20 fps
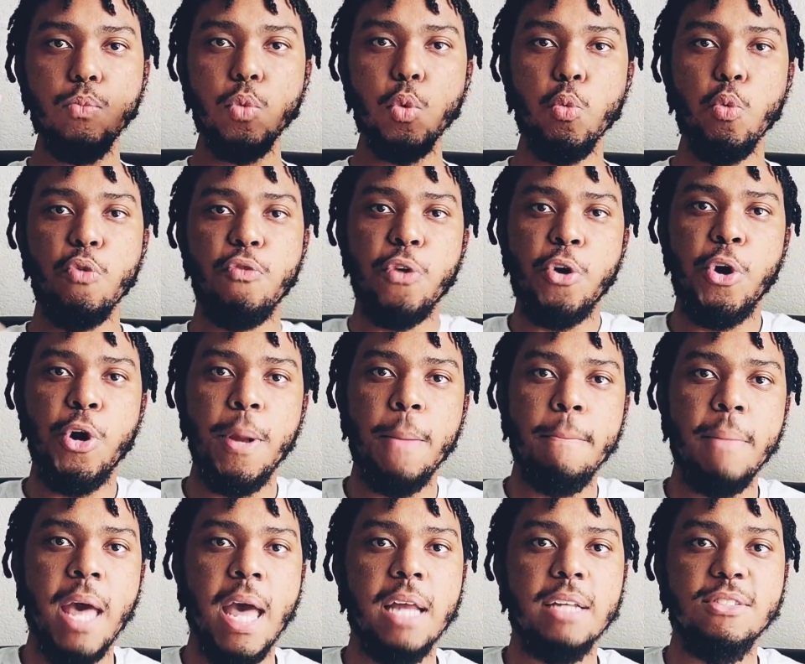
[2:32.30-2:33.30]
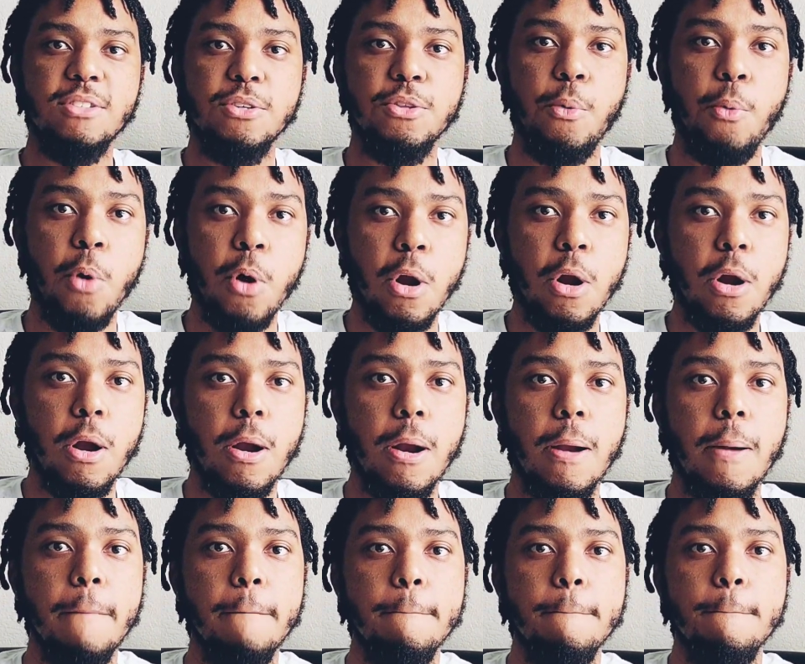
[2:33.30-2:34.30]
referring back to the
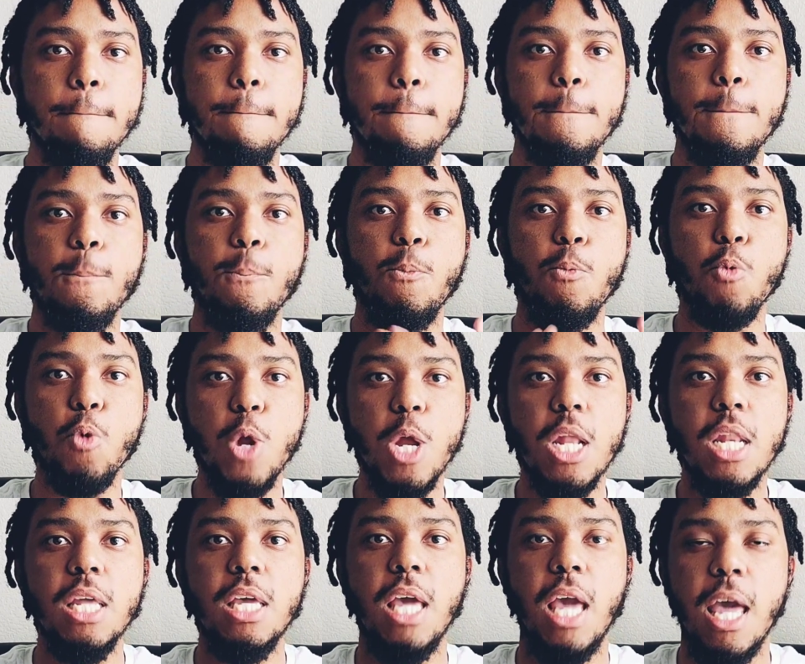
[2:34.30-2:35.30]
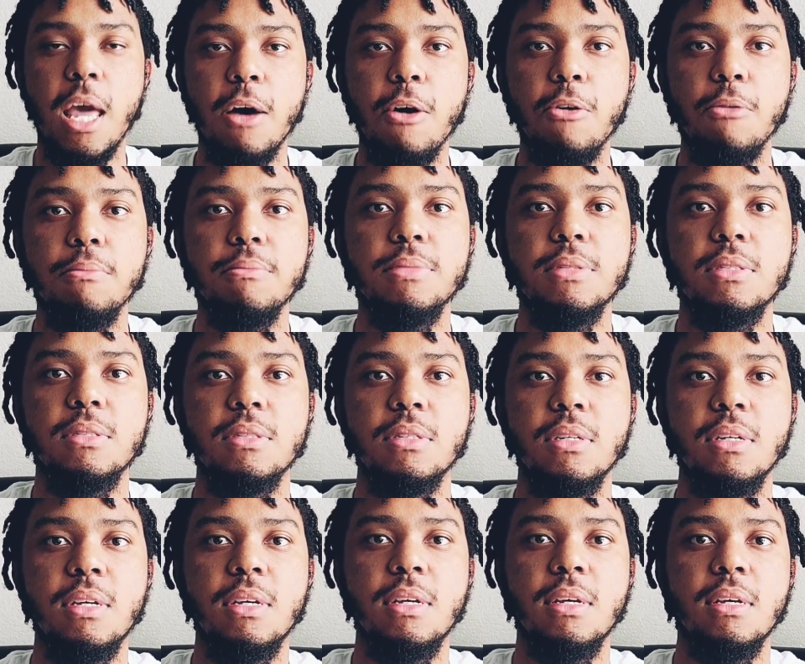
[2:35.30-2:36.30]
word really helps
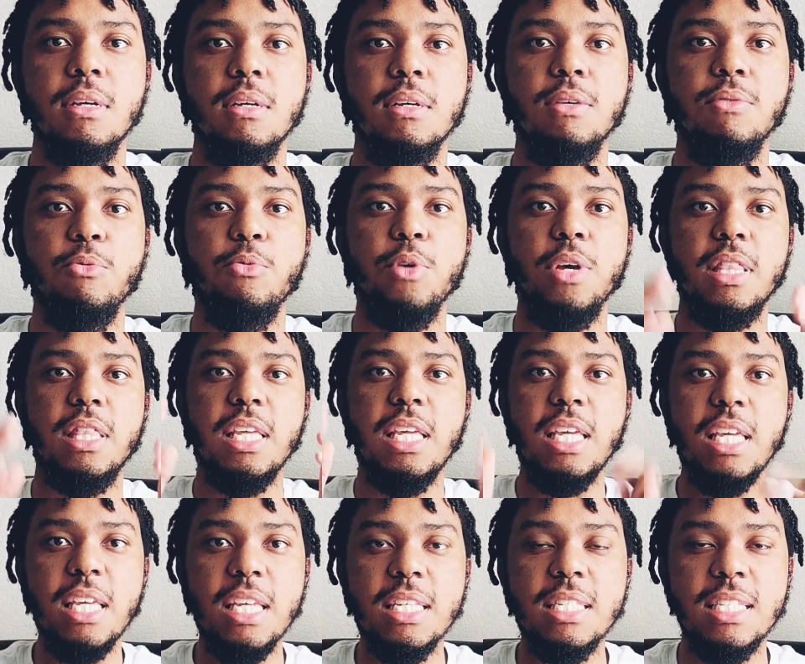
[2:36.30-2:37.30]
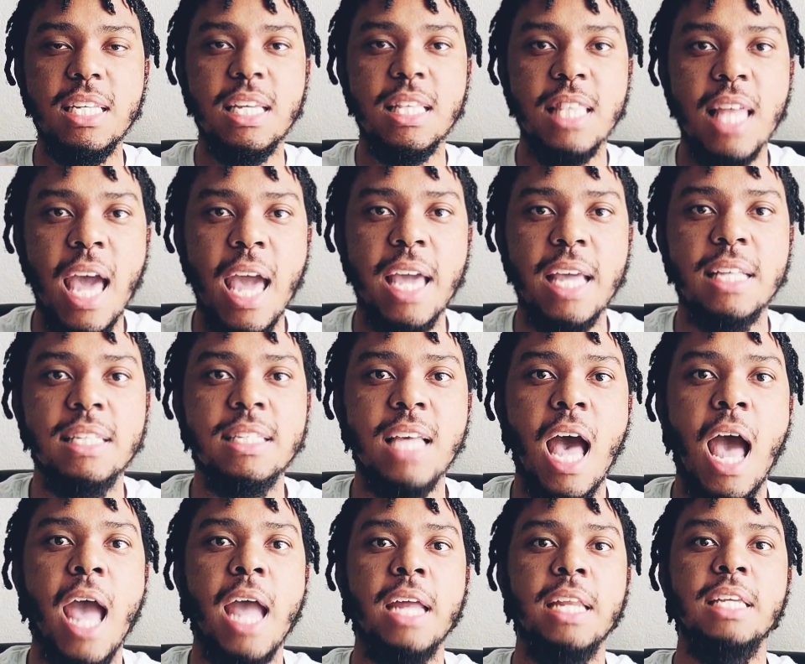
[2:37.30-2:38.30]
with easing that
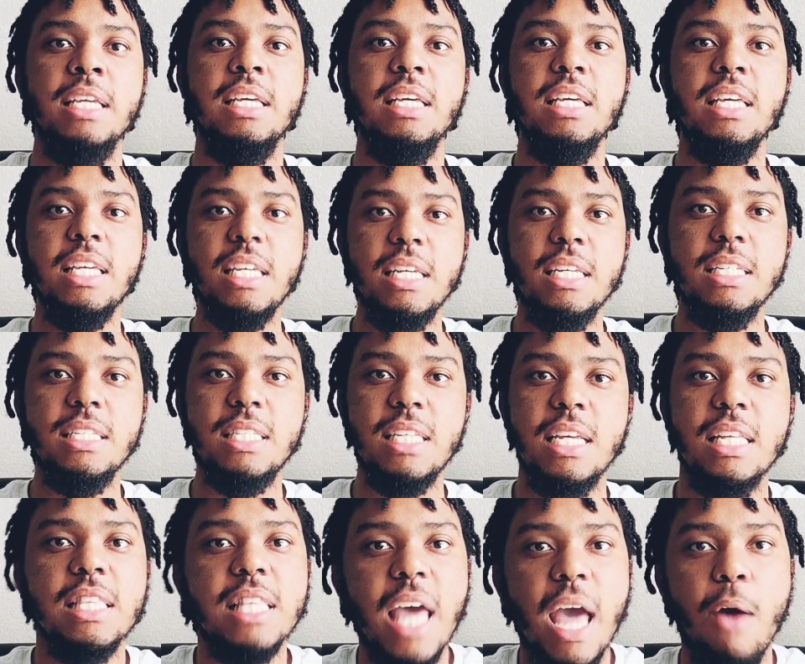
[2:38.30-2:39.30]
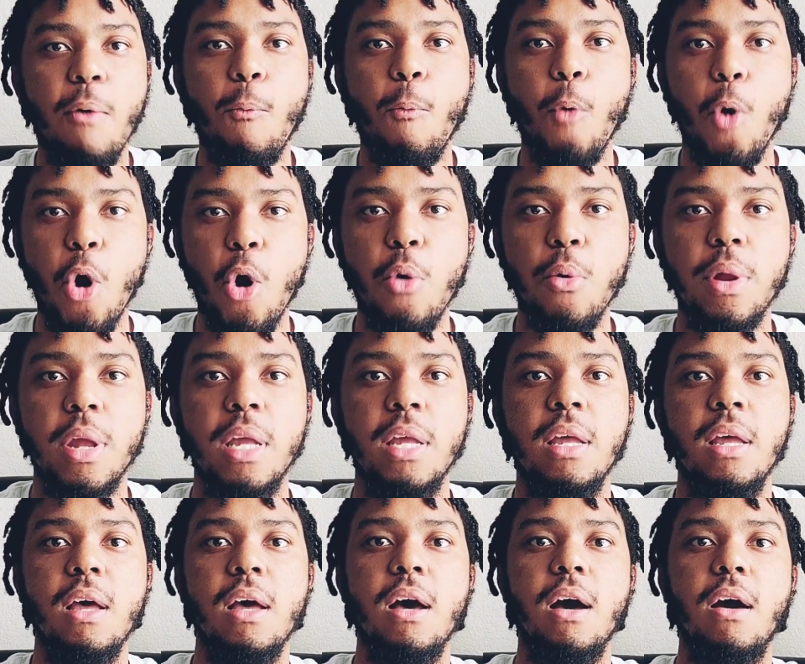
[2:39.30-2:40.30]
anxiety, easing that worry
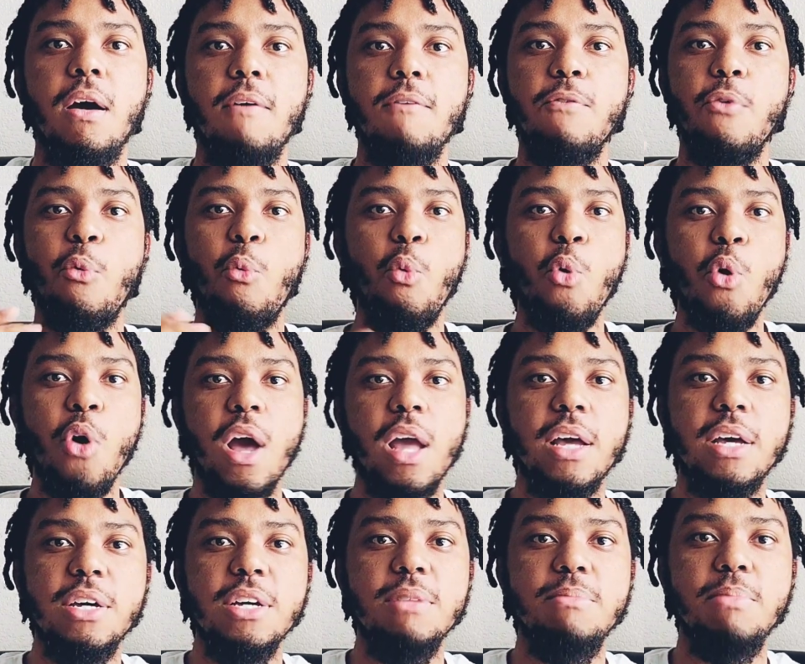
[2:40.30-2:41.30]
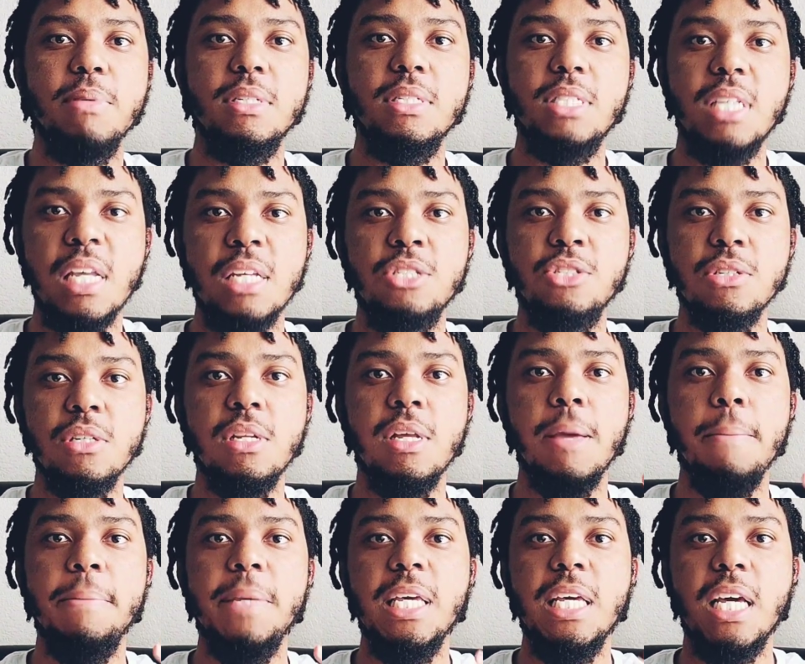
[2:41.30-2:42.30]
of what could potentially
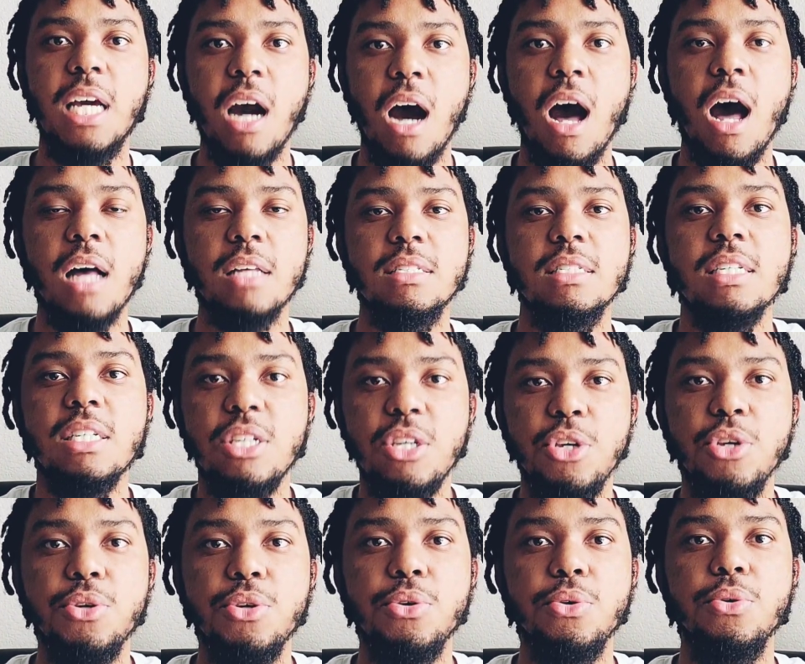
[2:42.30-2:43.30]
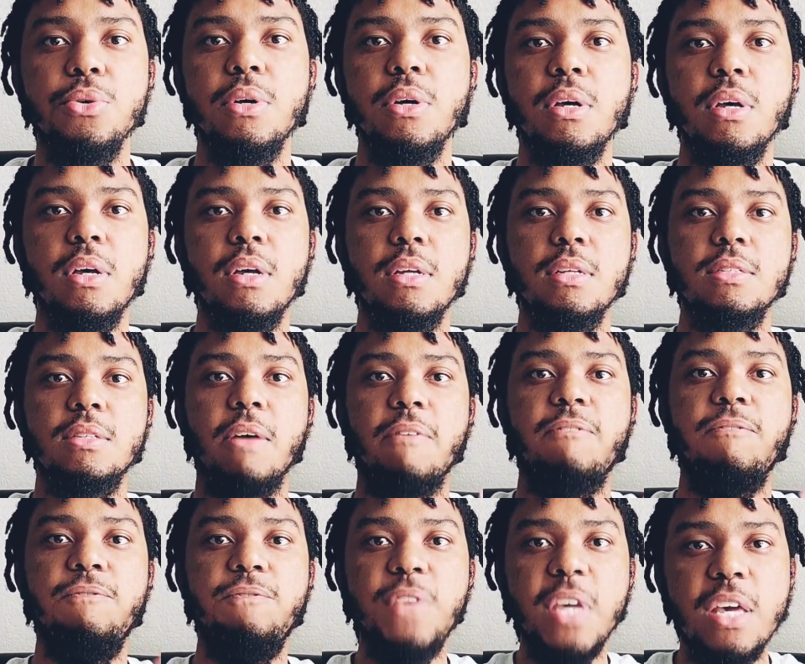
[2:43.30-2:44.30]
be causing you to
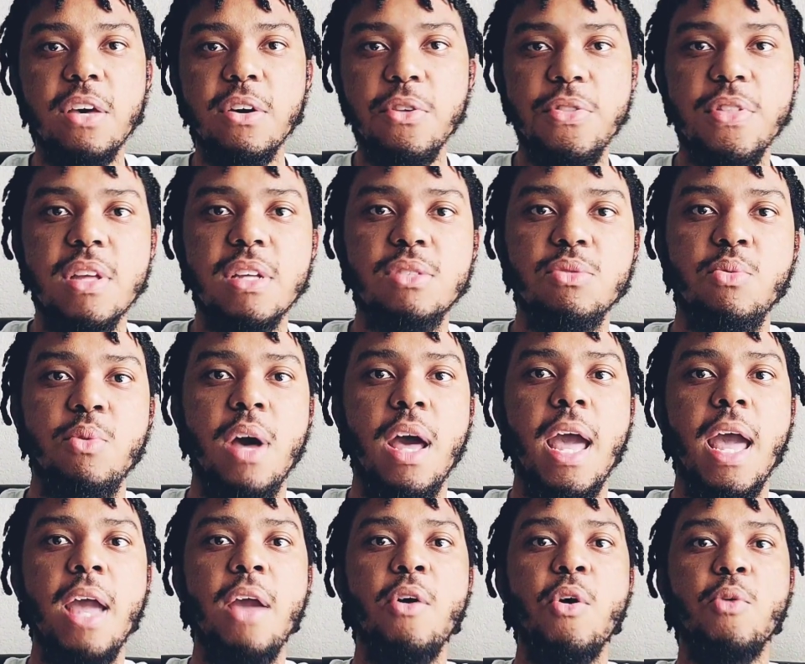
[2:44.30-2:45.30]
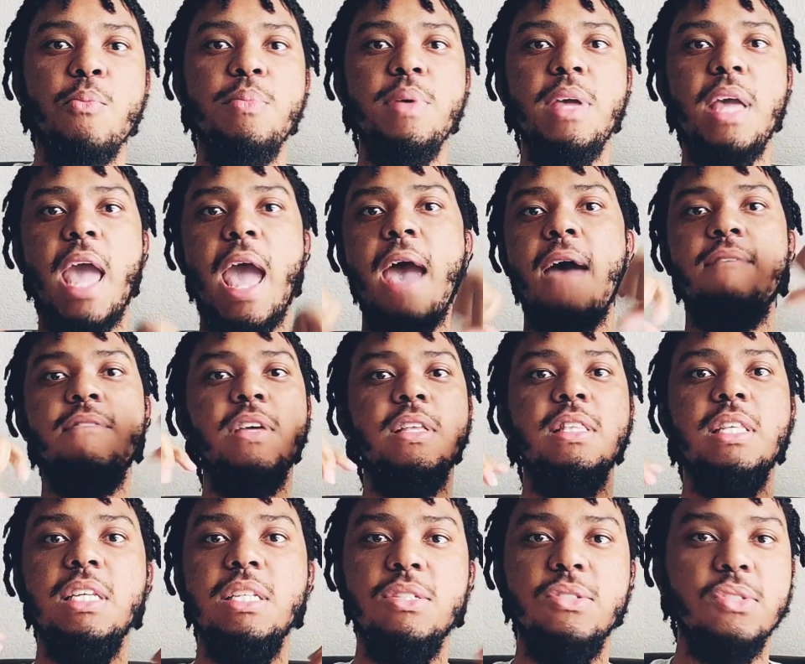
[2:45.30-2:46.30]
feel this way or be having
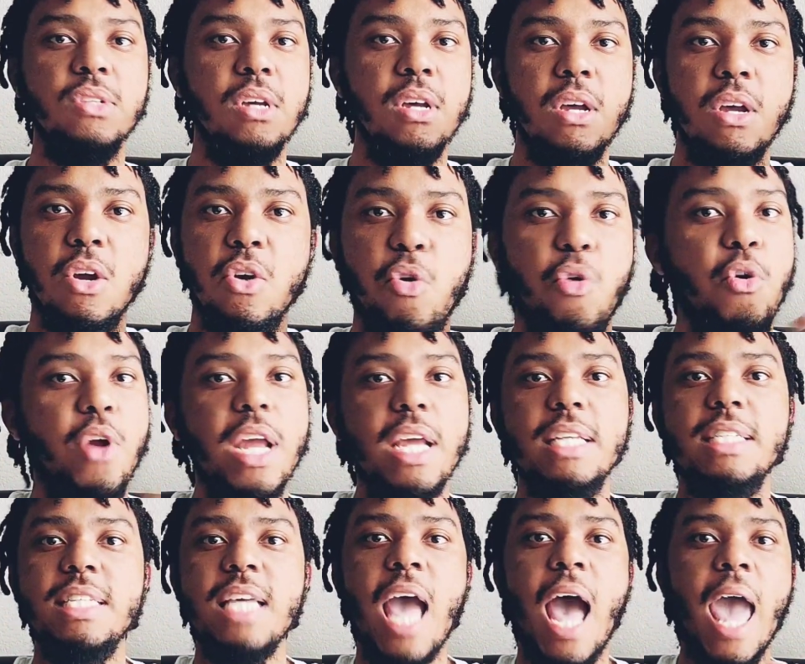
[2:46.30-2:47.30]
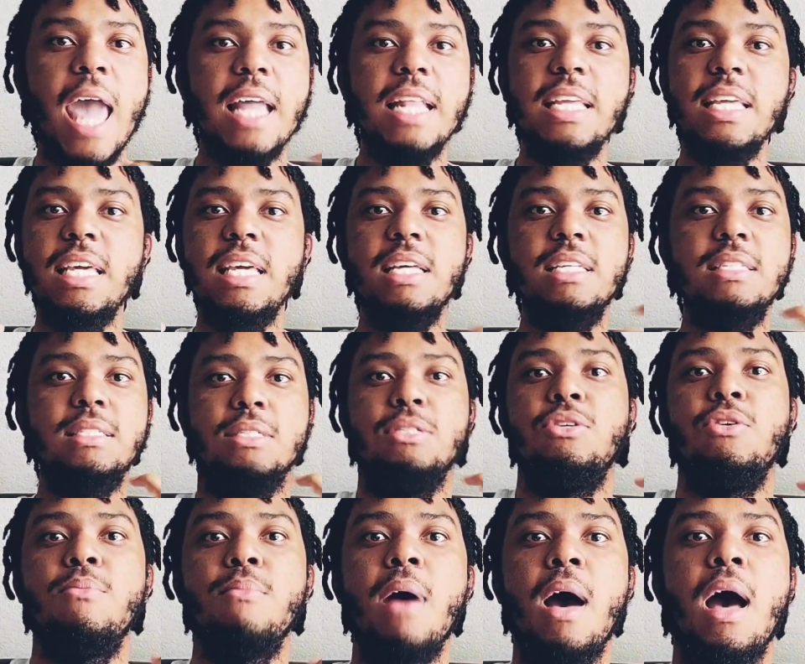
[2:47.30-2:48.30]
these crazy ideas in
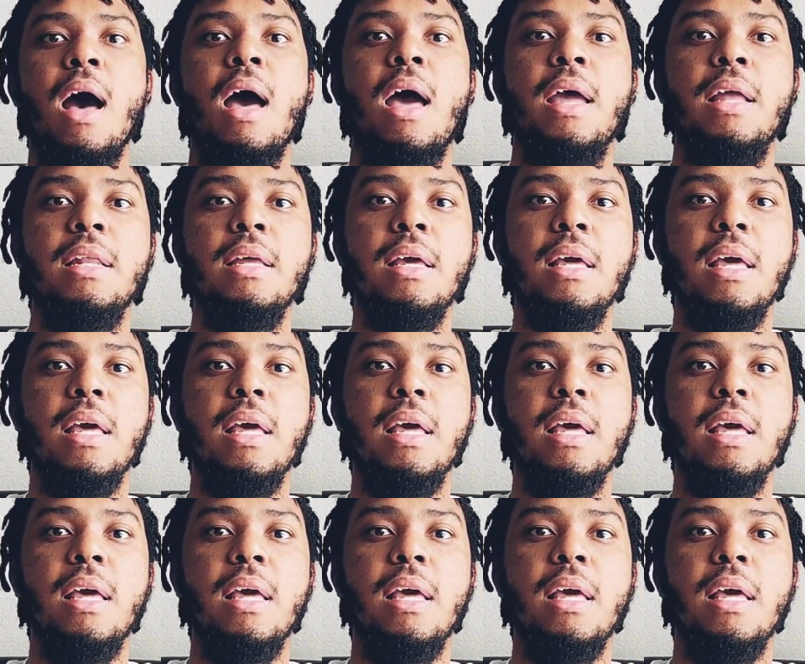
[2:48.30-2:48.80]
your mind.